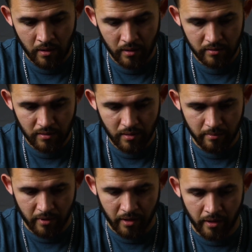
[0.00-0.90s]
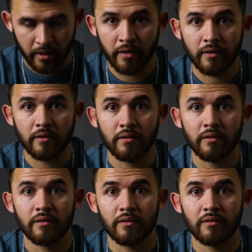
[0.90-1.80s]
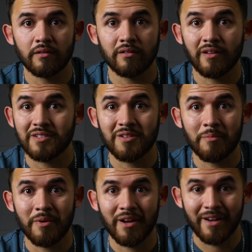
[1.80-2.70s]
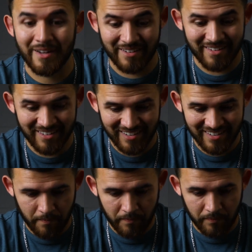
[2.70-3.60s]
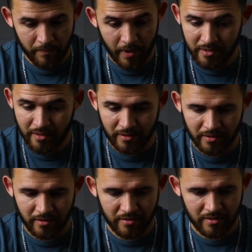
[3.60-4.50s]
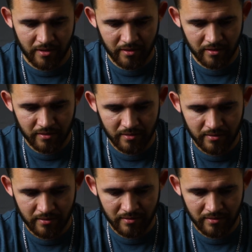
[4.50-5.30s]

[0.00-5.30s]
That's not bad. That's not bad. It's not the R6.